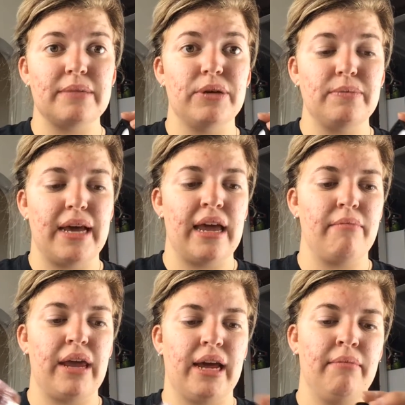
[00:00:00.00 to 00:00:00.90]
It's supposed to be
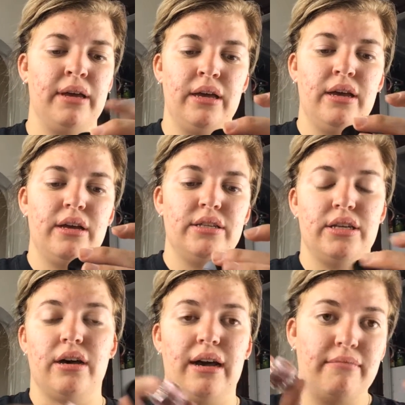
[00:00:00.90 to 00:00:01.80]
high-end makeup,
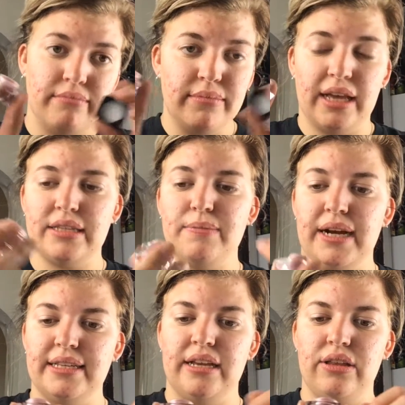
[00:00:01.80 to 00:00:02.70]
so I'm not
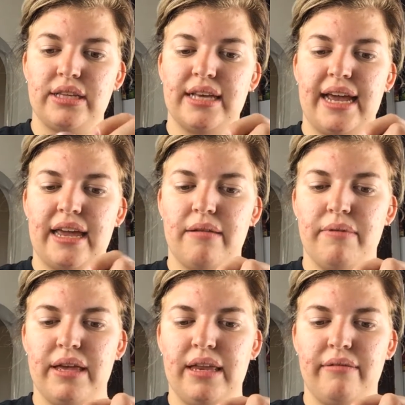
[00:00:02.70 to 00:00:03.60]
surprised that it looks high-end.
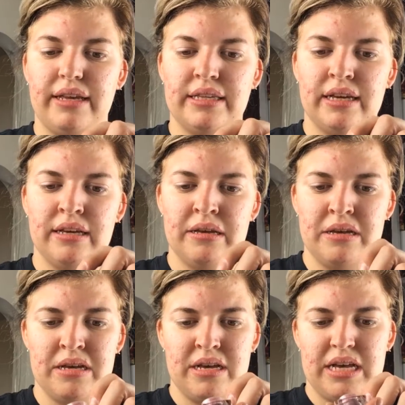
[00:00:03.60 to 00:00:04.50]
But anyways,
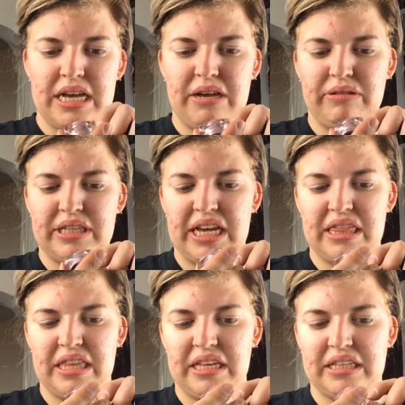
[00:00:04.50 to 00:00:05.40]
I always
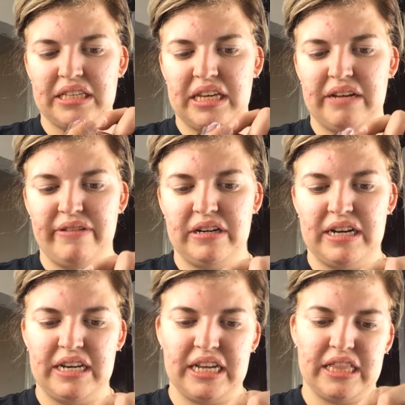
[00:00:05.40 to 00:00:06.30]
hate these because I never know
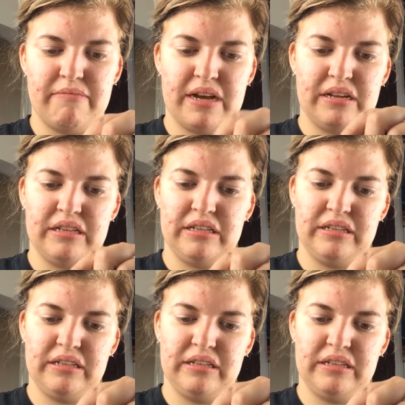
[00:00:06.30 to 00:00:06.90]
how to get them out.